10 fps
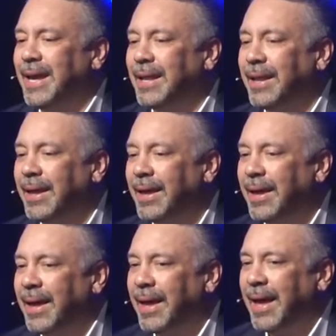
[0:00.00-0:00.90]
in.
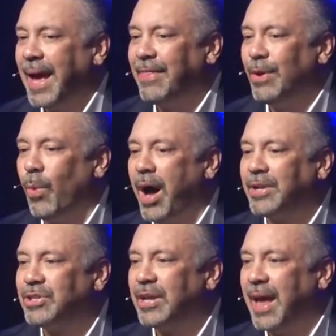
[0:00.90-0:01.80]
And then
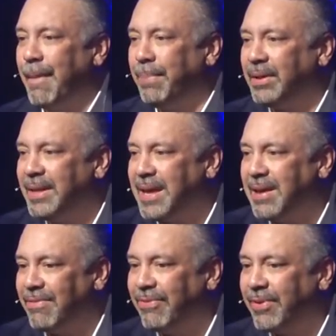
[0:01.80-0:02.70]
watch and
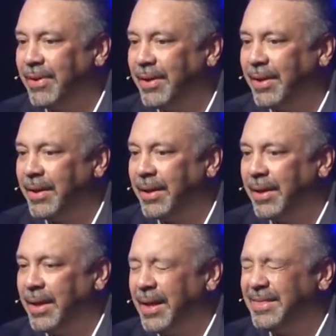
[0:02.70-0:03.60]
believe
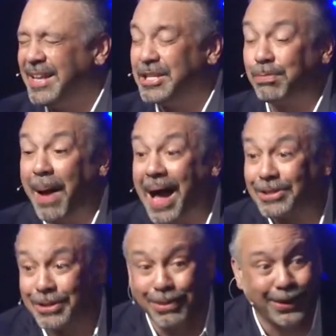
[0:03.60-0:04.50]
that it's
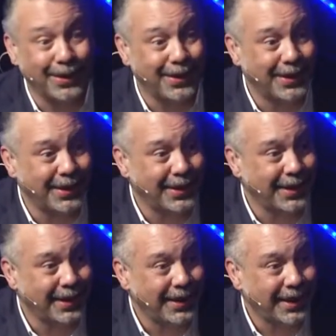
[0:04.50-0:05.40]
possible. Yeah.
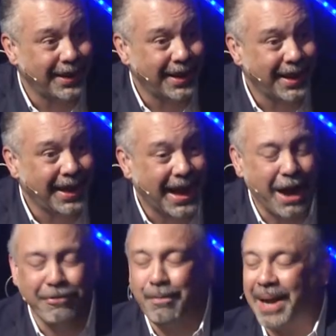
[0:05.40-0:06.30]

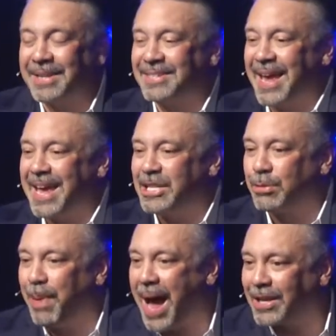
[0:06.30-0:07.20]
Everybody say,
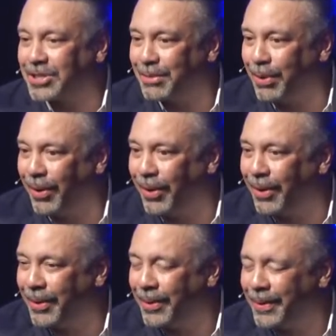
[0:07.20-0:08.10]
it's possible.
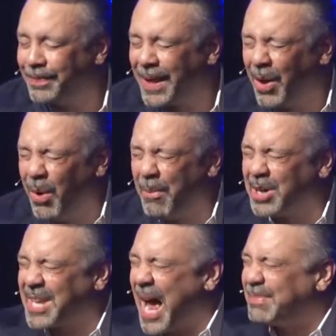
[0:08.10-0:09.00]
One
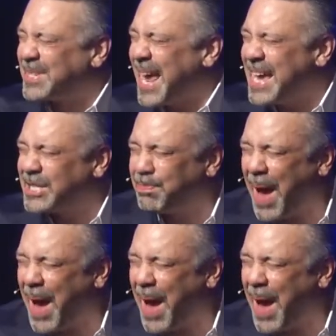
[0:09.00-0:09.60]
more time, say, it's